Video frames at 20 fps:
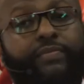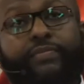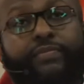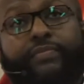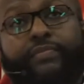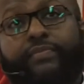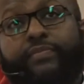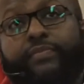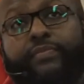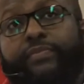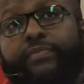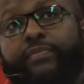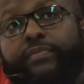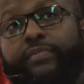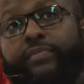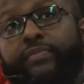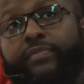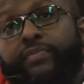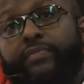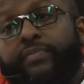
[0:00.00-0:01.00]

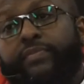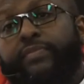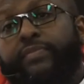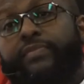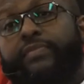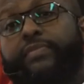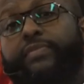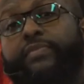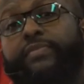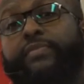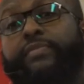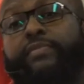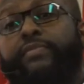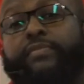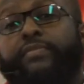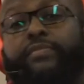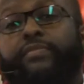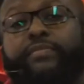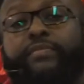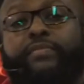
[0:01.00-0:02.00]

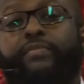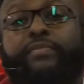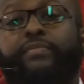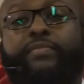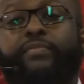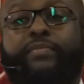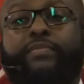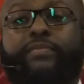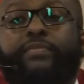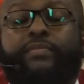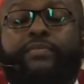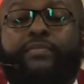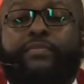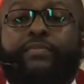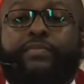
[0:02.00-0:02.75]
(silence)